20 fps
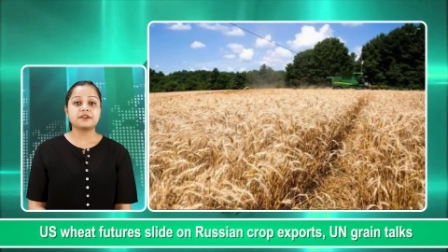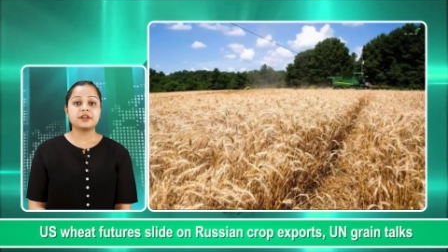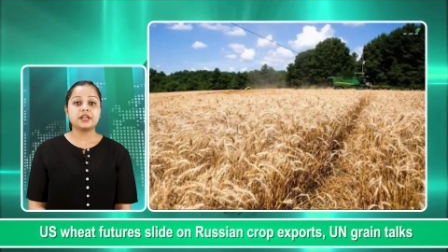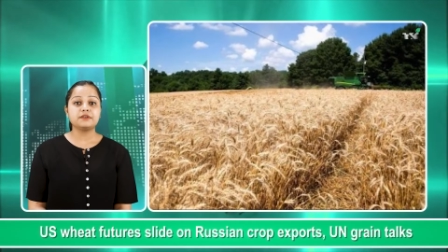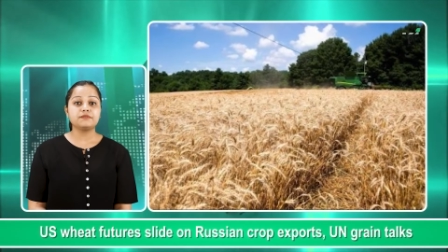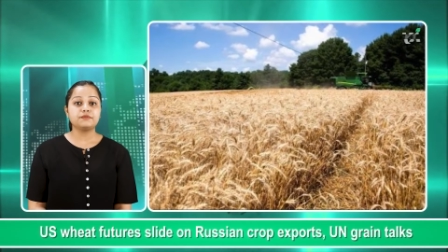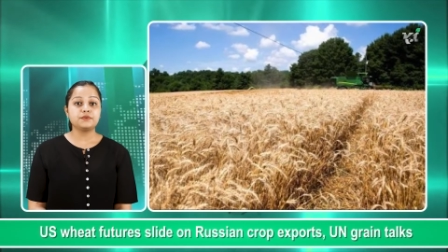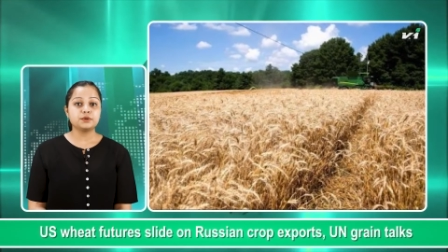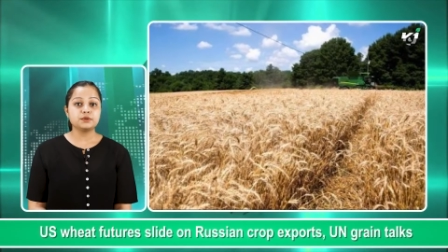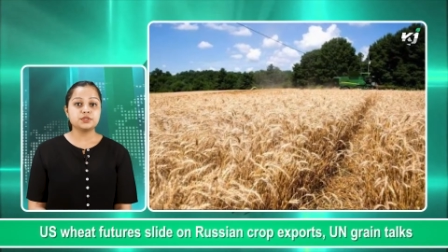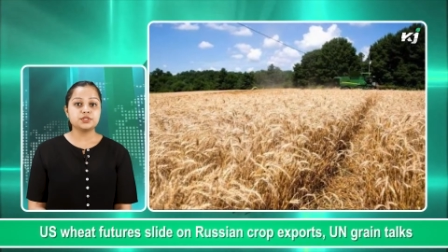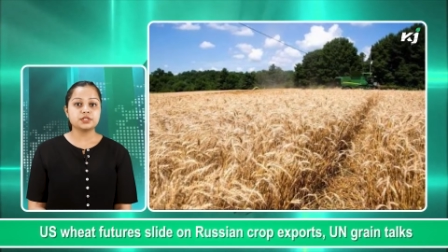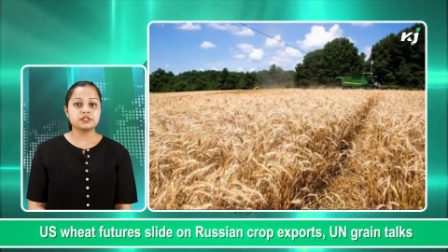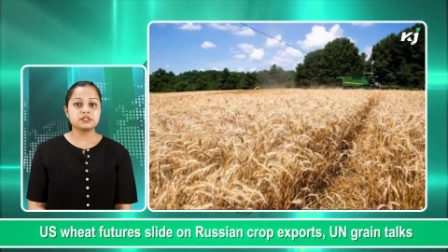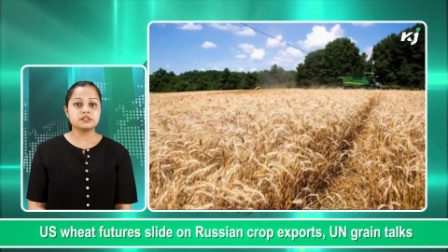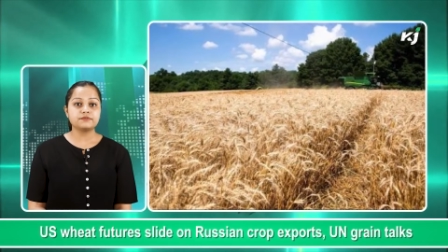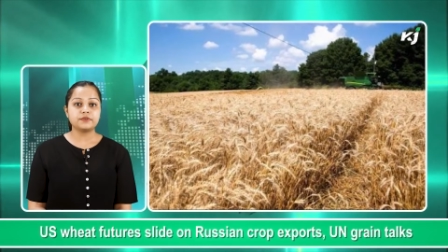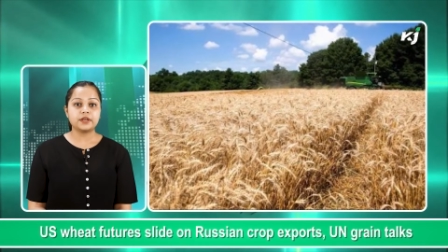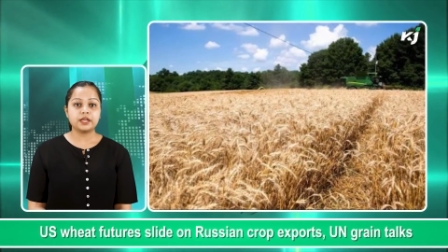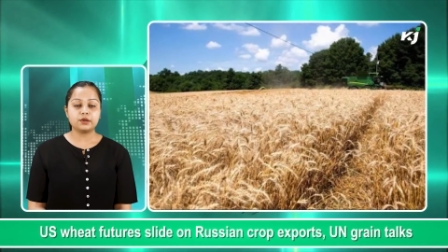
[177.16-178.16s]
grain
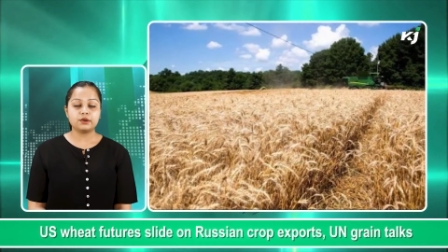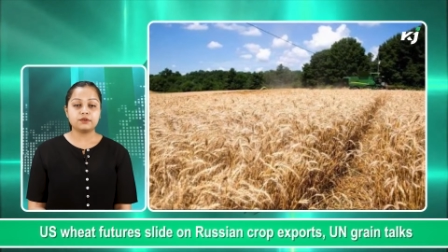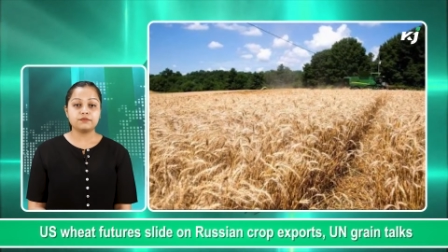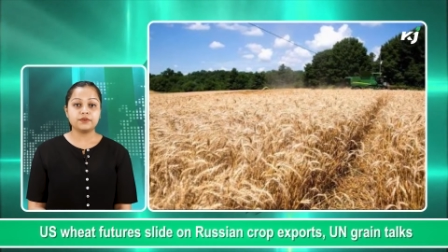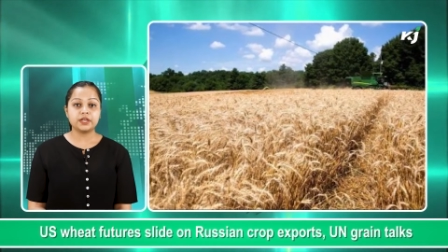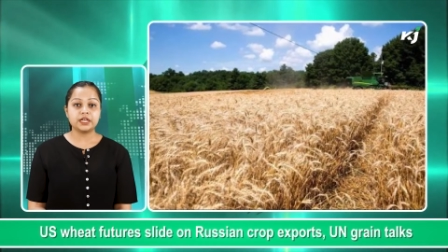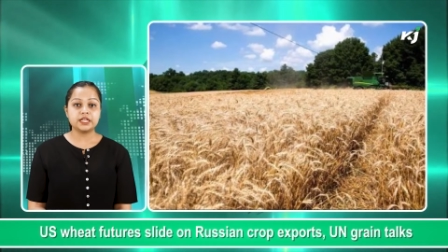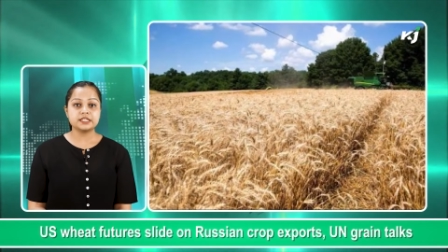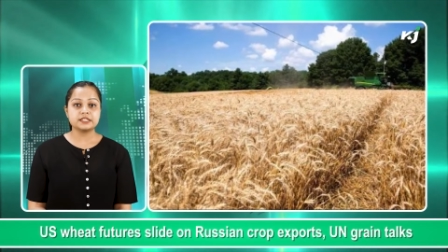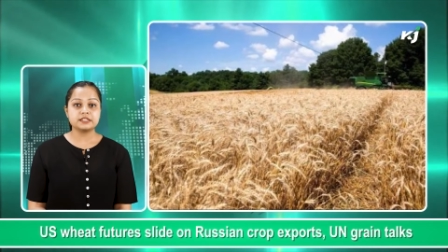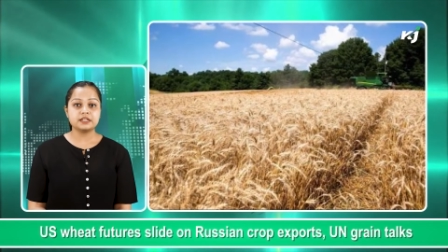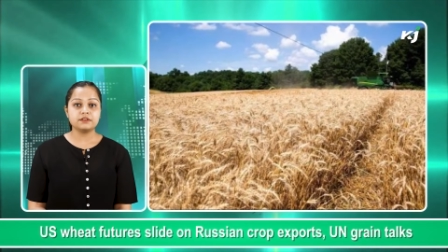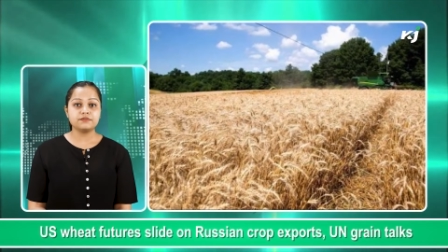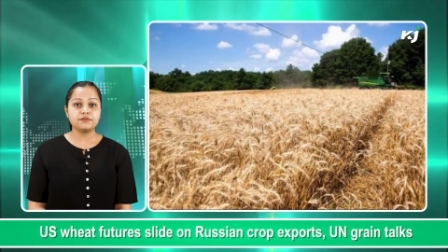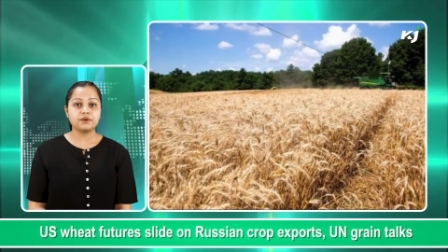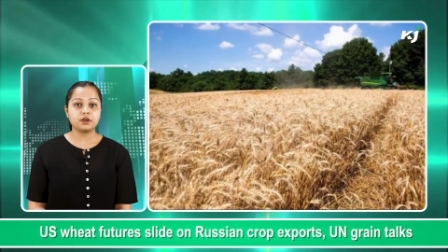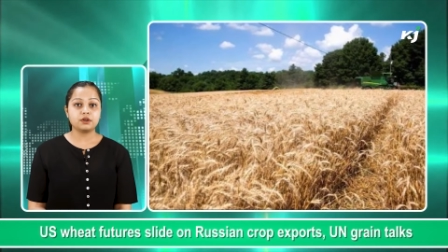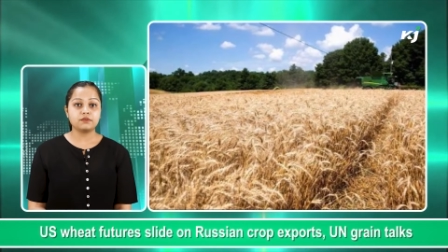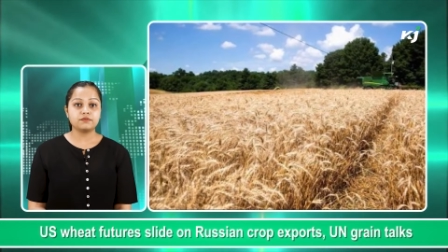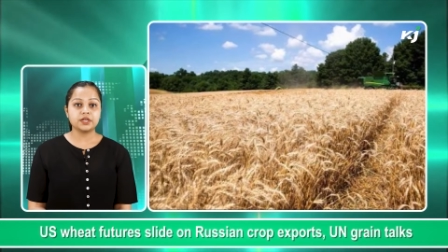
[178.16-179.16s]
futures fell on Wednesday
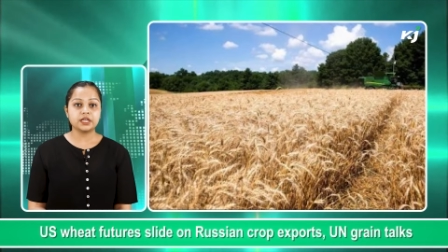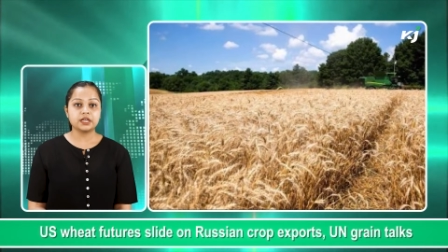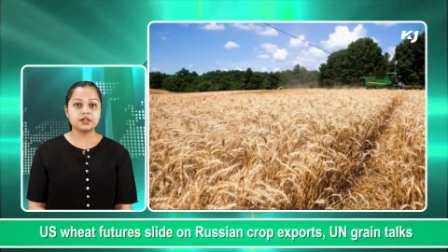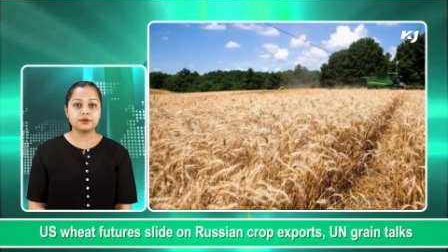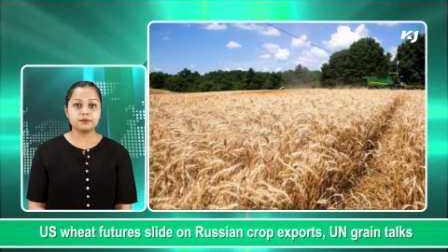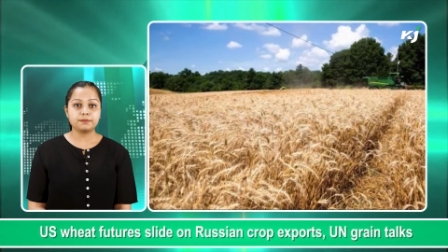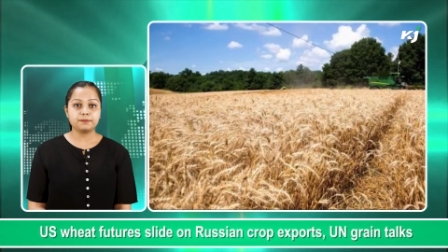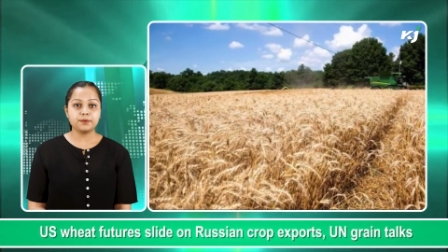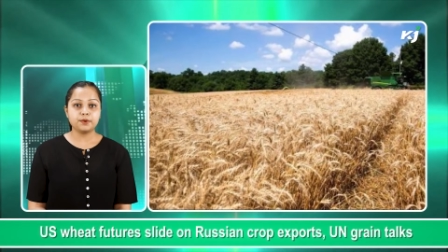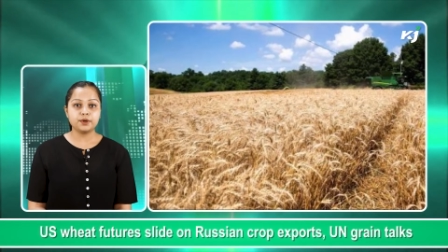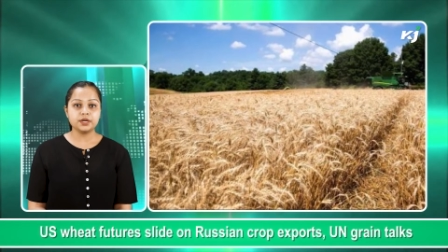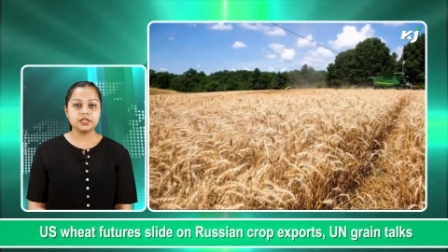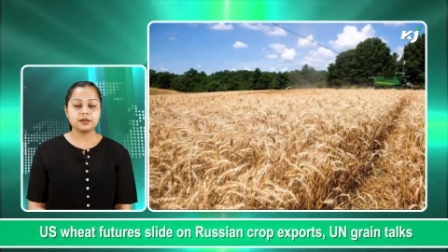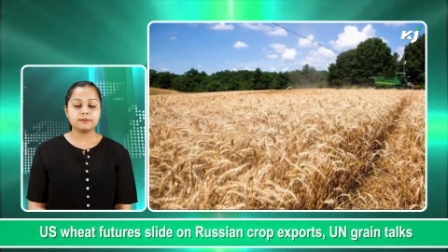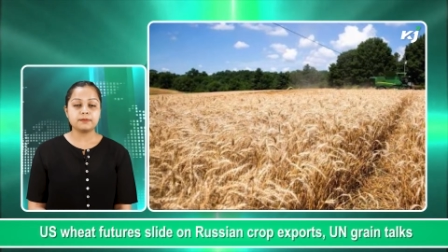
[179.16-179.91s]
following a report